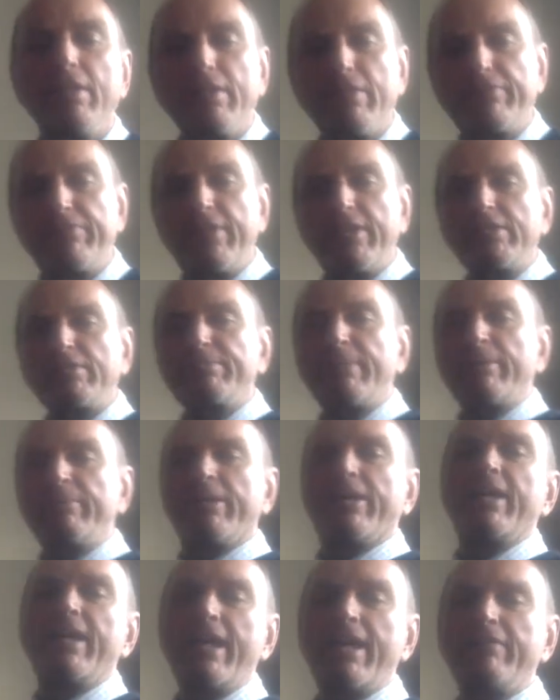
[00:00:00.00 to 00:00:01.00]
The first
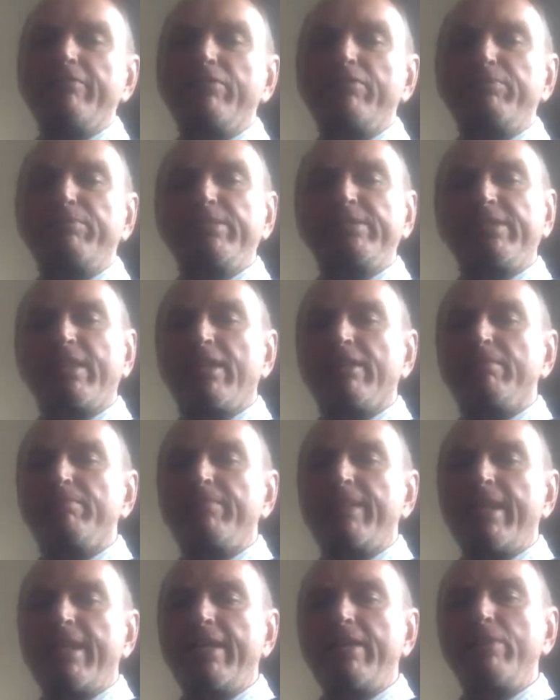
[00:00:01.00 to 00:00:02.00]
memory I have of Poseidon
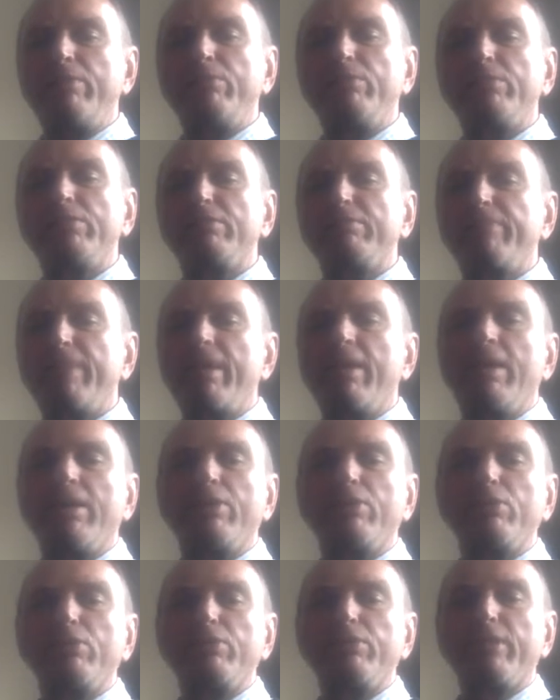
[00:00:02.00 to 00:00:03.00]
Bay was a bar
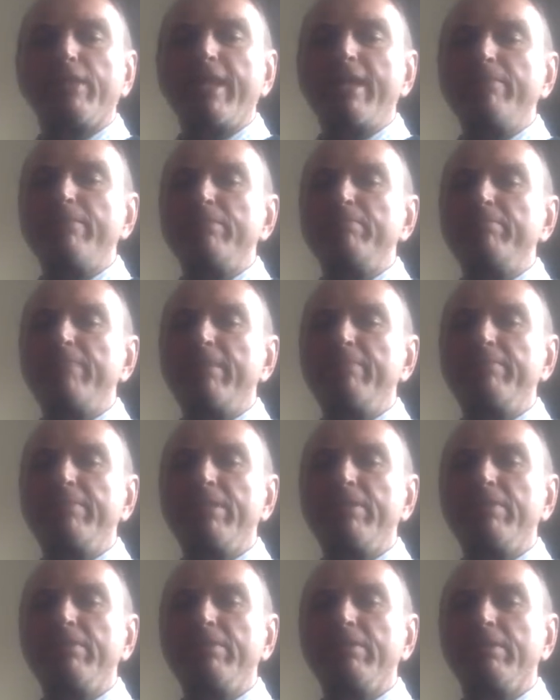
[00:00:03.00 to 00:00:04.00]
called the Captain
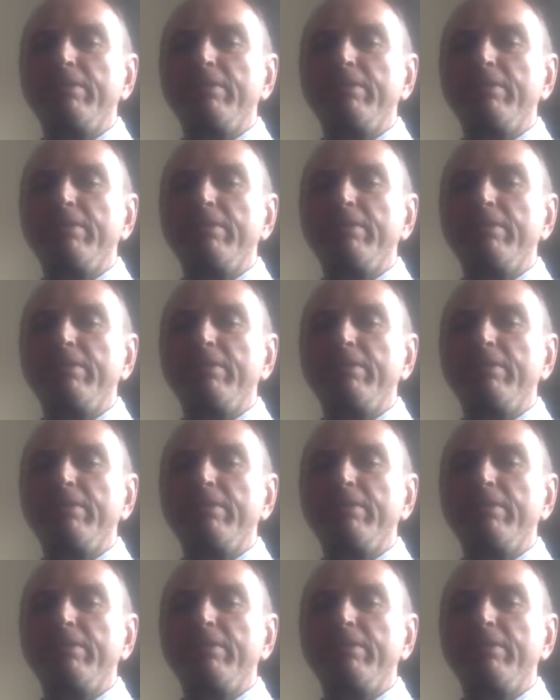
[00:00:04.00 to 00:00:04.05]
Bembo.